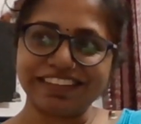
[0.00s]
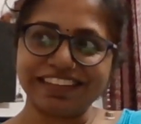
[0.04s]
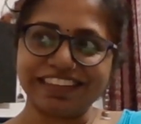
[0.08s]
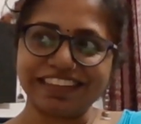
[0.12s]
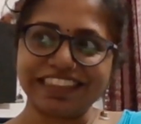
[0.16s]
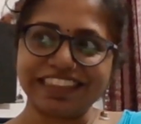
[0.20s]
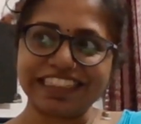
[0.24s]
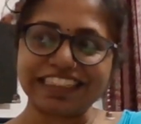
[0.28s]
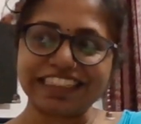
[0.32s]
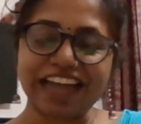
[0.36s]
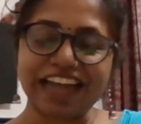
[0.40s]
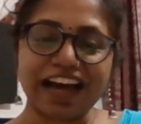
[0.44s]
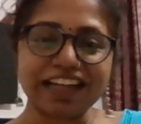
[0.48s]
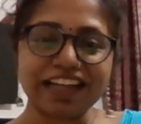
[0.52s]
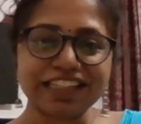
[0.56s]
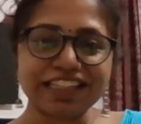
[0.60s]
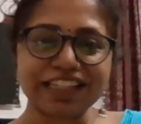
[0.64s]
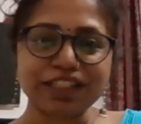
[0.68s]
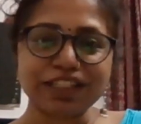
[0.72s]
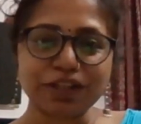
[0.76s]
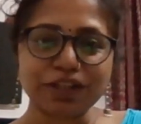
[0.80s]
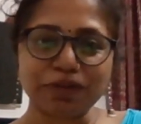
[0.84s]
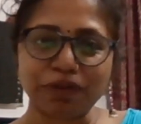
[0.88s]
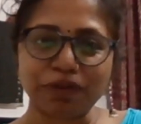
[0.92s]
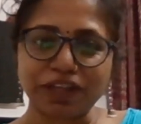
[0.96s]
it
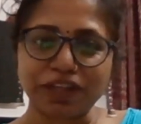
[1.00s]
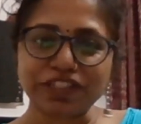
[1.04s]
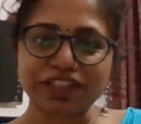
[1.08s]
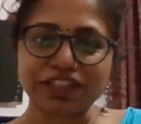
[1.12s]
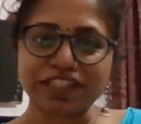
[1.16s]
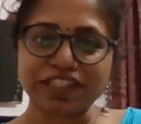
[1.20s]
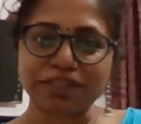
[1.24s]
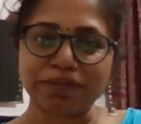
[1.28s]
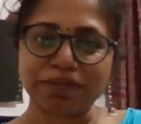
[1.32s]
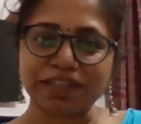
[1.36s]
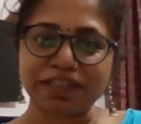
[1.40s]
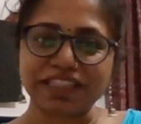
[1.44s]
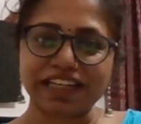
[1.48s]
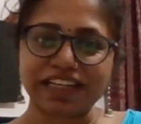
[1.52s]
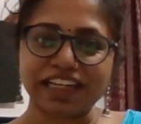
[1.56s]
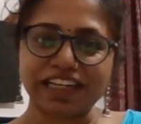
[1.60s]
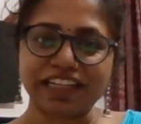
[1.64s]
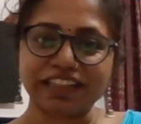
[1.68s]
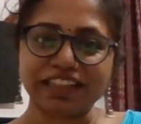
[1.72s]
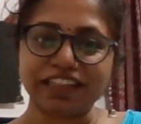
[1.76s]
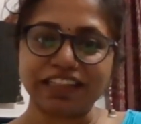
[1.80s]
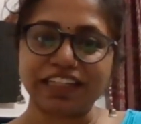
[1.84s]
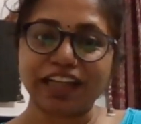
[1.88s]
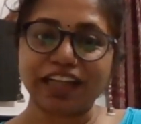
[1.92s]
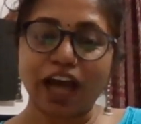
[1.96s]
answers a question
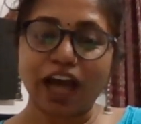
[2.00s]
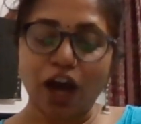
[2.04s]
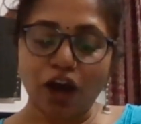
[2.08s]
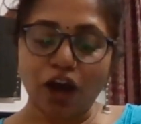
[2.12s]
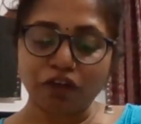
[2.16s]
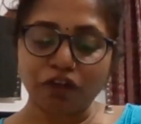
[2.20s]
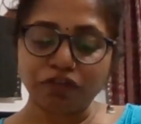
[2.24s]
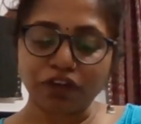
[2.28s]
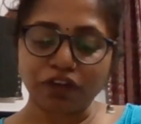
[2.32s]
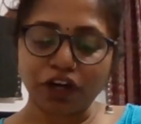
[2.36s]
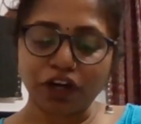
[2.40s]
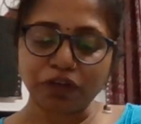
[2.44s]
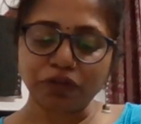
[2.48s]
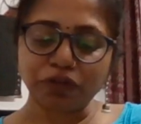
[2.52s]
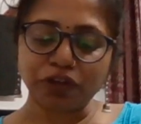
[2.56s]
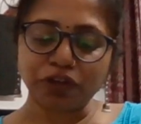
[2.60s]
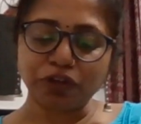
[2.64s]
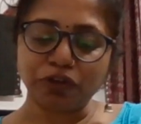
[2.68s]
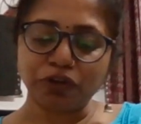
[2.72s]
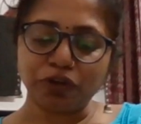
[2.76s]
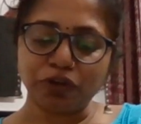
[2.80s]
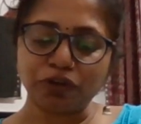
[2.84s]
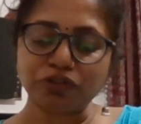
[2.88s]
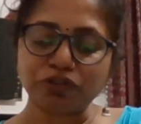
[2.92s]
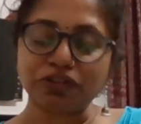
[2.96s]
basically, that how far would
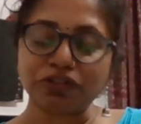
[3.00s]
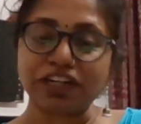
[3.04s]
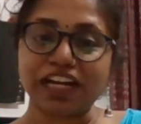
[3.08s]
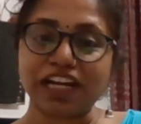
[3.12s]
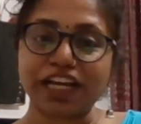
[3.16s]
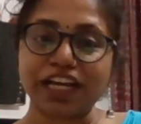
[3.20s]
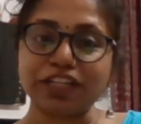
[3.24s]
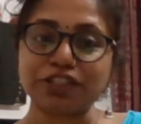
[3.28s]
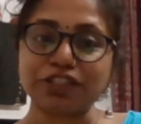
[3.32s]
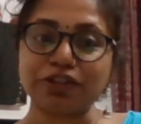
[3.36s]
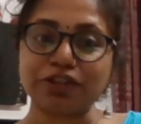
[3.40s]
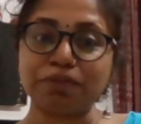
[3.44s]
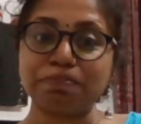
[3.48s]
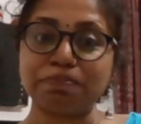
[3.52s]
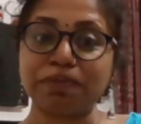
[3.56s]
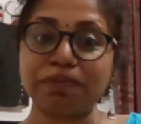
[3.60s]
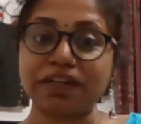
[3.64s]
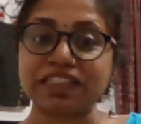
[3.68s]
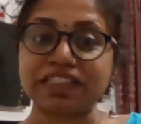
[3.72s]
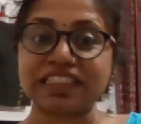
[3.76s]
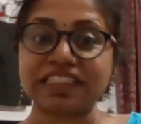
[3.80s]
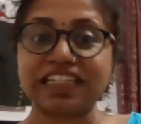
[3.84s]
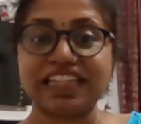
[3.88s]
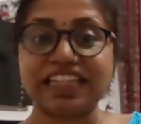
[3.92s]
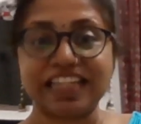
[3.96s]
you go to realize your
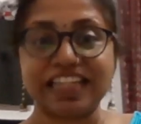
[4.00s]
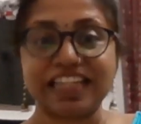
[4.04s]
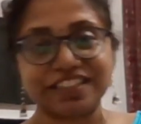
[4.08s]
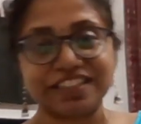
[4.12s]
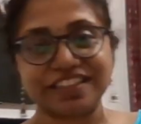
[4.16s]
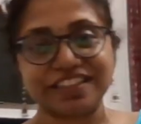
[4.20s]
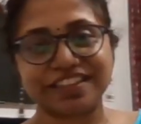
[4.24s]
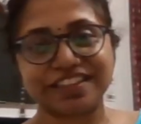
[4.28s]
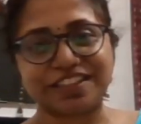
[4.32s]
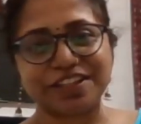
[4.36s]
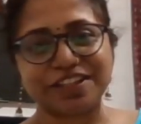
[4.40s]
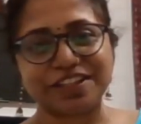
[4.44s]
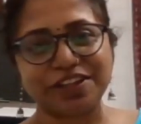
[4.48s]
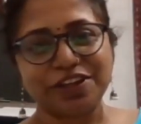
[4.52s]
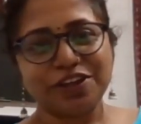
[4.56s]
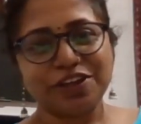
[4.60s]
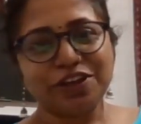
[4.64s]
personal legend.